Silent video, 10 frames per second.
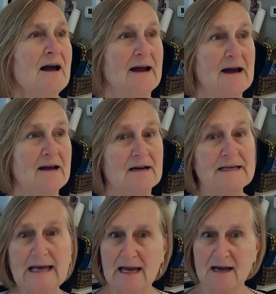And
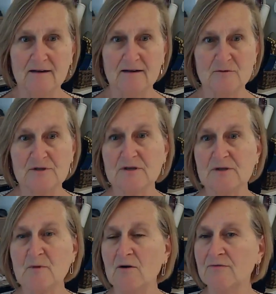again, it was a
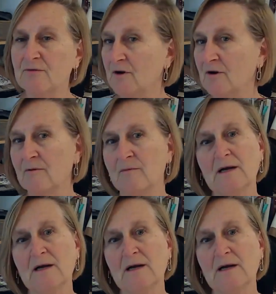small firm.